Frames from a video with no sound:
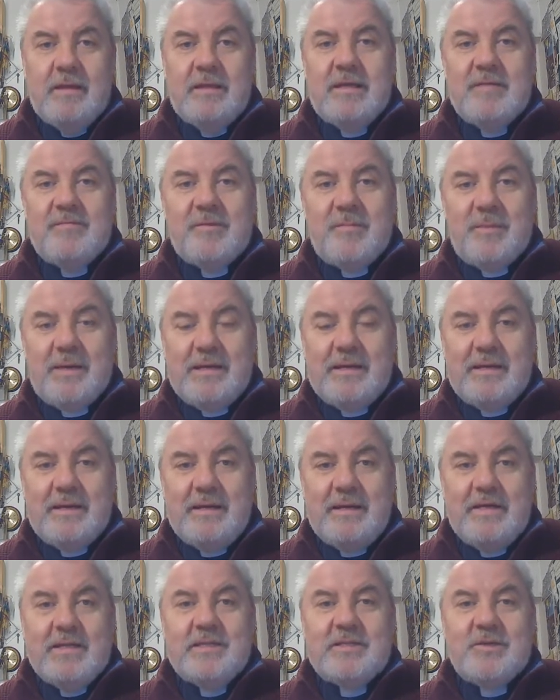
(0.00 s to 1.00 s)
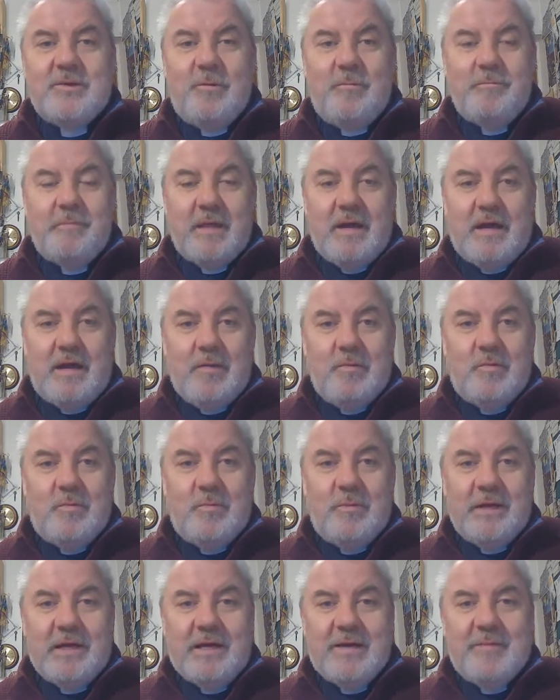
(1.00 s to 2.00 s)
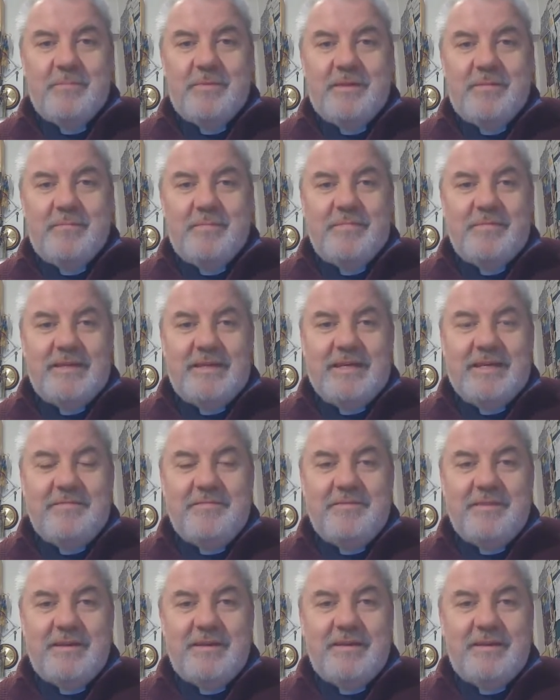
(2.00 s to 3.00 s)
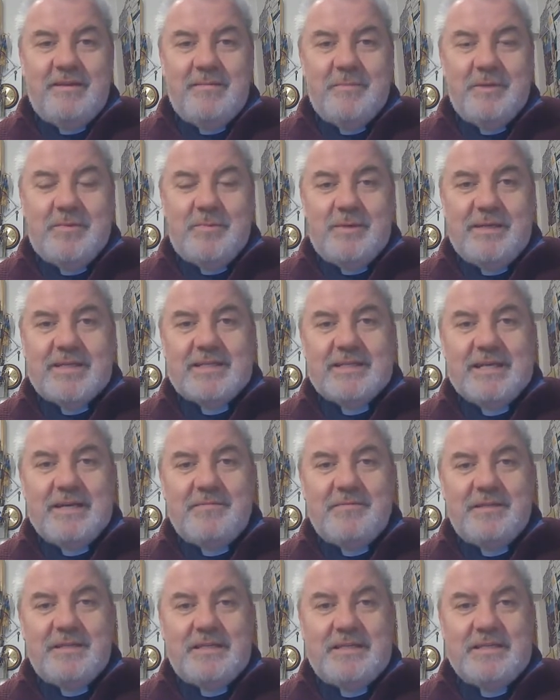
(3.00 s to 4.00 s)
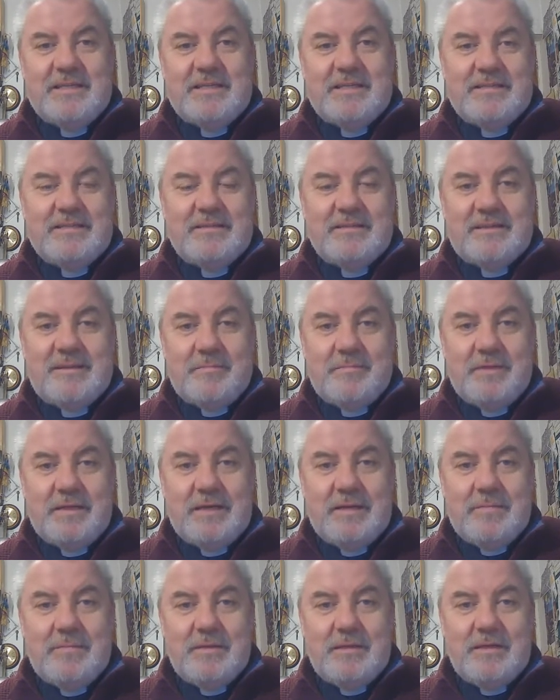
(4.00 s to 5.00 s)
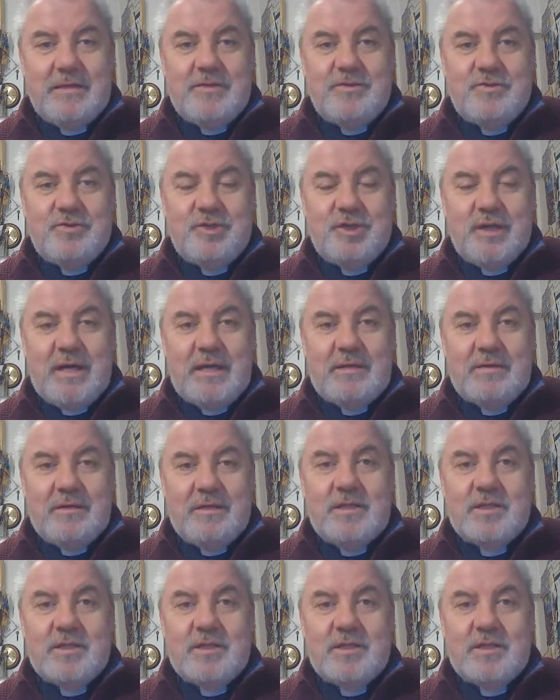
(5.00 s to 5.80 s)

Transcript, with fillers: Never mind. So I will pick up the the, the midweek services sometime in January.